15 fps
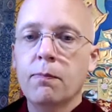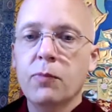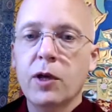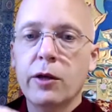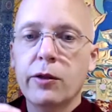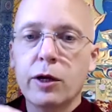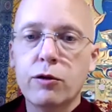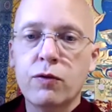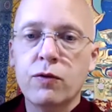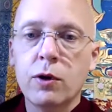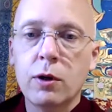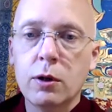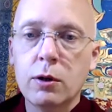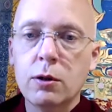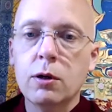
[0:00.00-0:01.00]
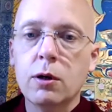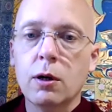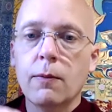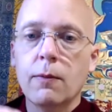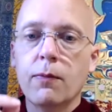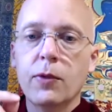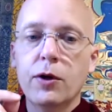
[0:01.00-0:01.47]
And that's very clear.
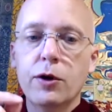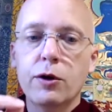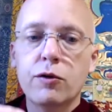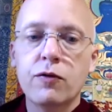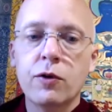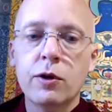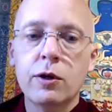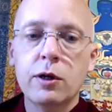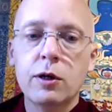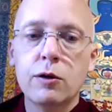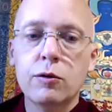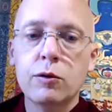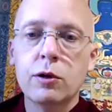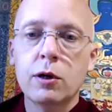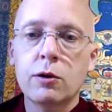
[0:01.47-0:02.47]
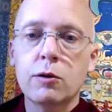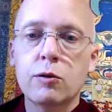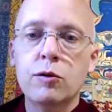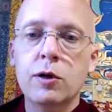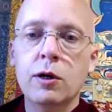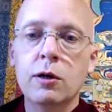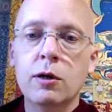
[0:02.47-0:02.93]
It's very easily
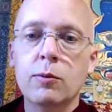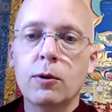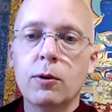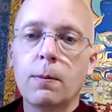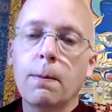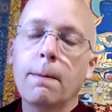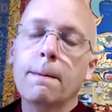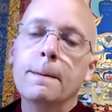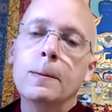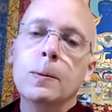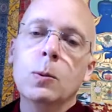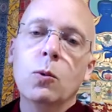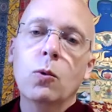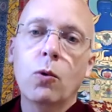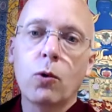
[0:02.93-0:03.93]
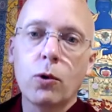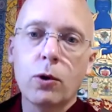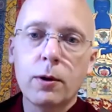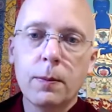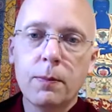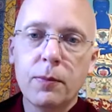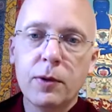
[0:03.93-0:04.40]
understandable.
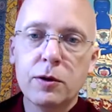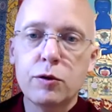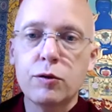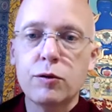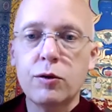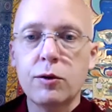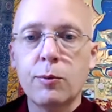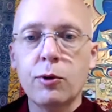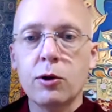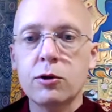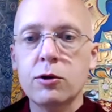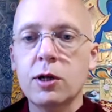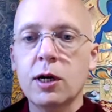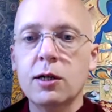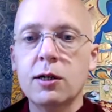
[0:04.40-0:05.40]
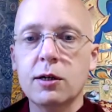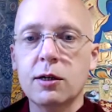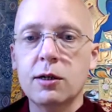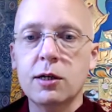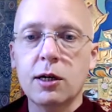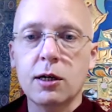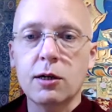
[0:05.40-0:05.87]
Or, and this is the approach that I tend to
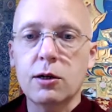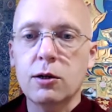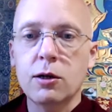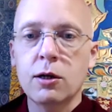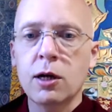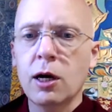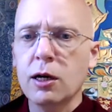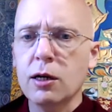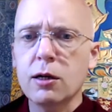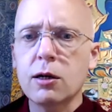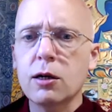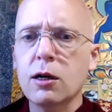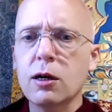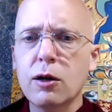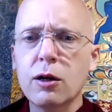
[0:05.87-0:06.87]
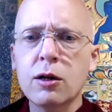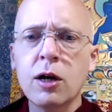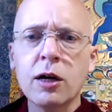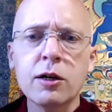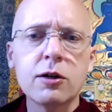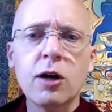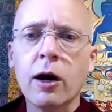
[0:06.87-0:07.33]
take, not
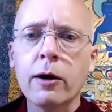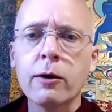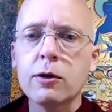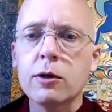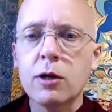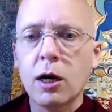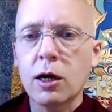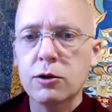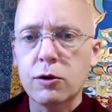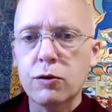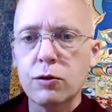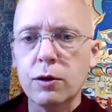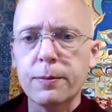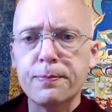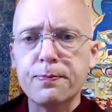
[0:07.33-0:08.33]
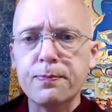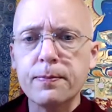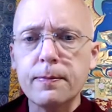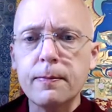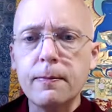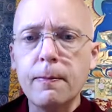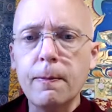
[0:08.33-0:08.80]
not entirely consciously.
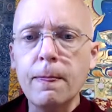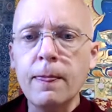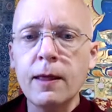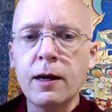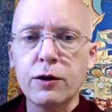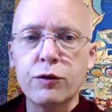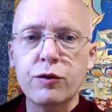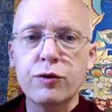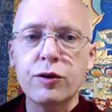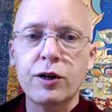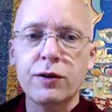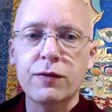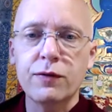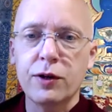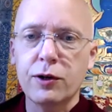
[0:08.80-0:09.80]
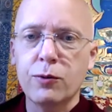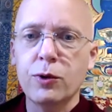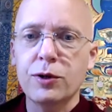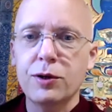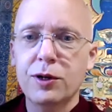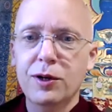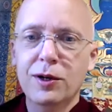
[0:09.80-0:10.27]
It's just kind of like
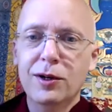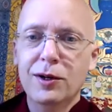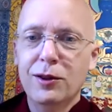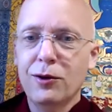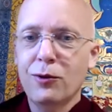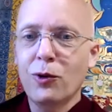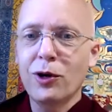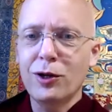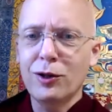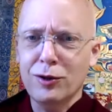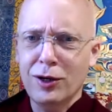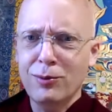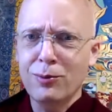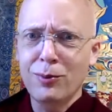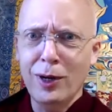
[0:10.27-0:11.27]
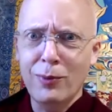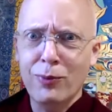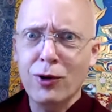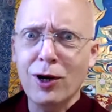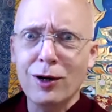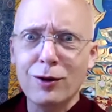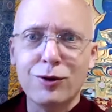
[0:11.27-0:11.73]
what the way it's kind of my
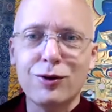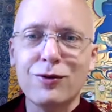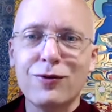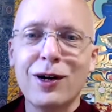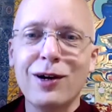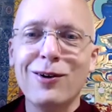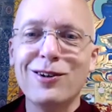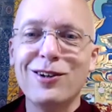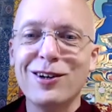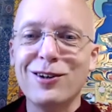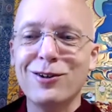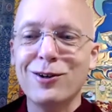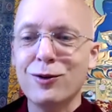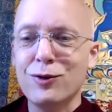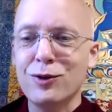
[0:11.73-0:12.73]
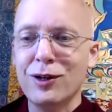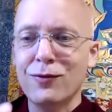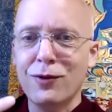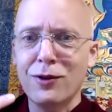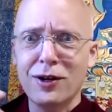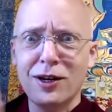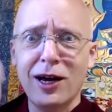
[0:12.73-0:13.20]
process of how I take notes and
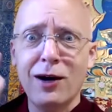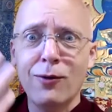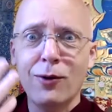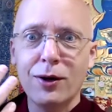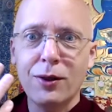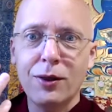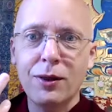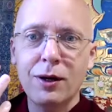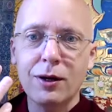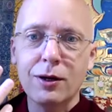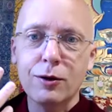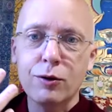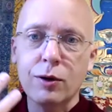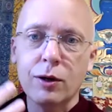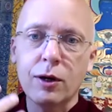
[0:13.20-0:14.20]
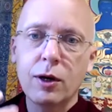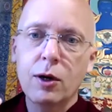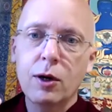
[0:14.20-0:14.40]
everything and how I think. It's like